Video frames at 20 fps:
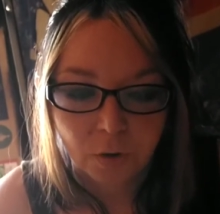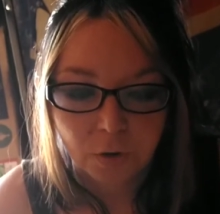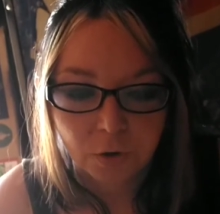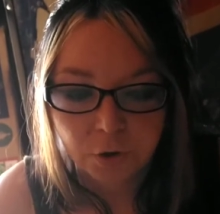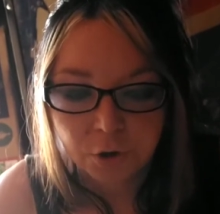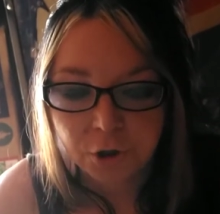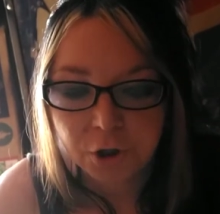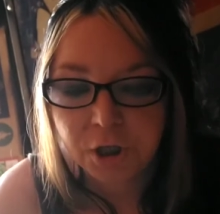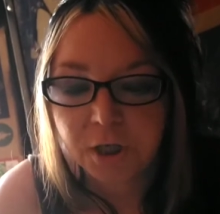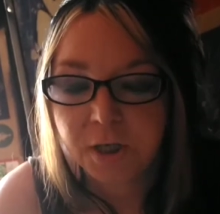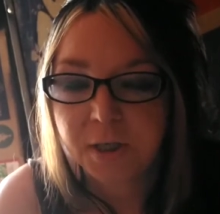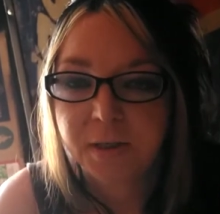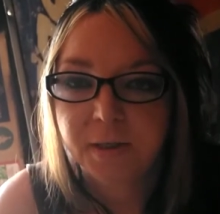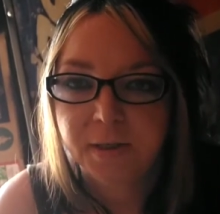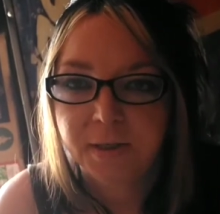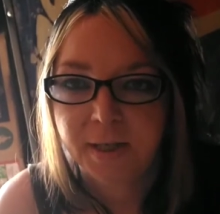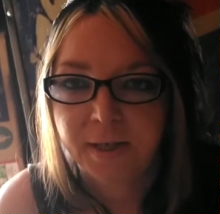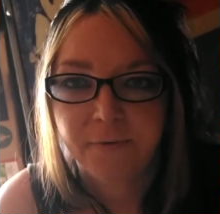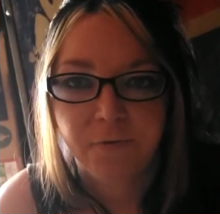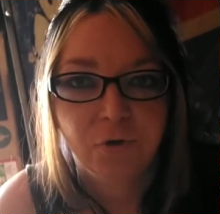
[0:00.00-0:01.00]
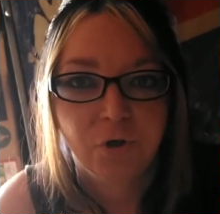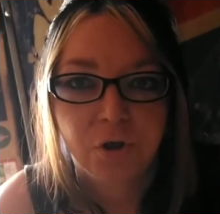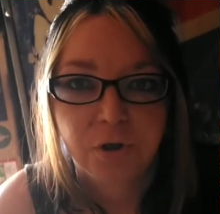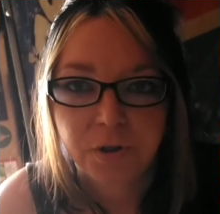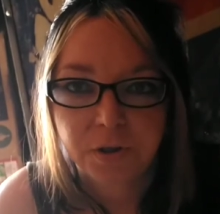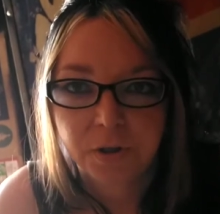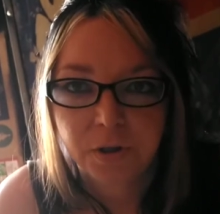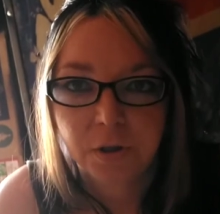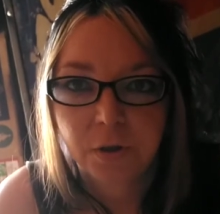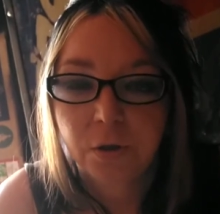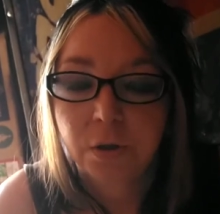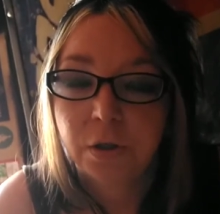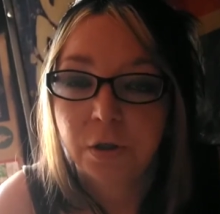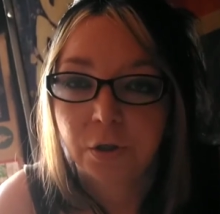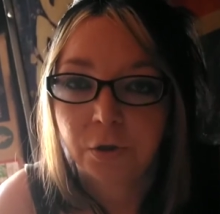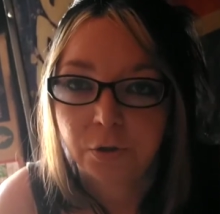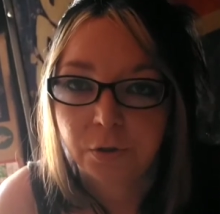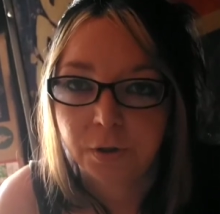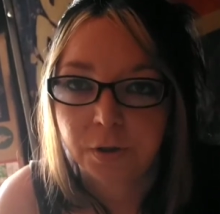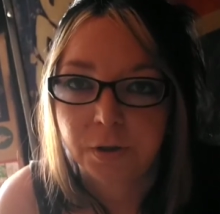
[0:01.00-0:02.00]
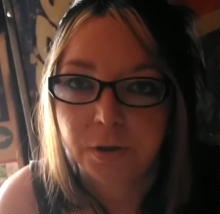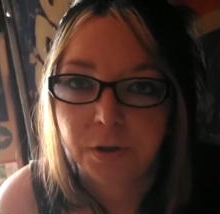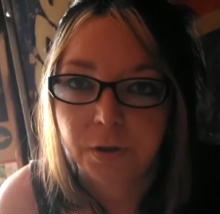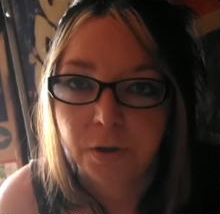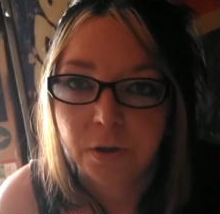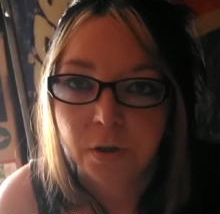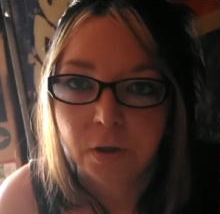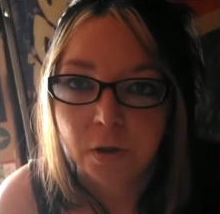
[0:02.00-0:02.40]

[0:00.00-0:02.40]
your chances have just increased